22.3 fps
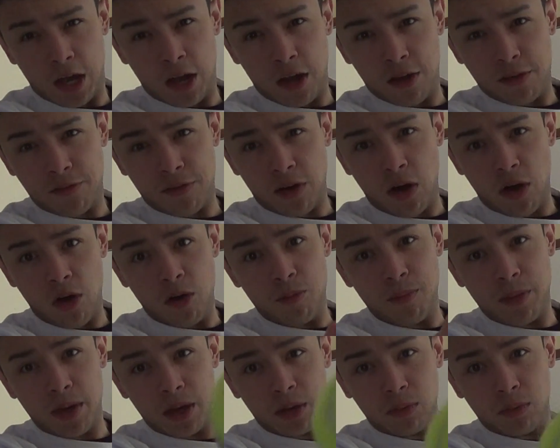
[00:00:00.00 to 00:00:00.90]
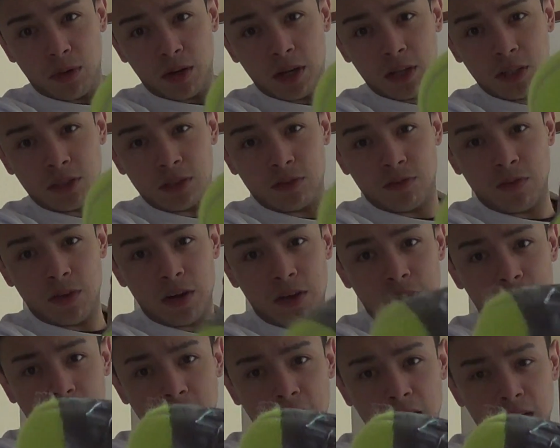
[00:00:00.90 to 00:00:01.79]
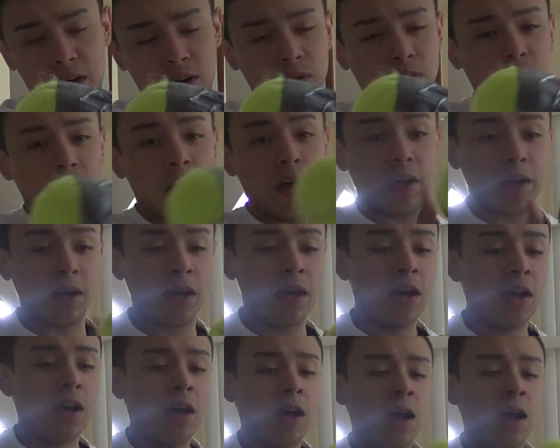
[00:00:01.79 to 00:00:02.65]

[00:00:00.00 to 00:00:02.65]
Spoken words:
have a homemade one. It's very ghetto-like.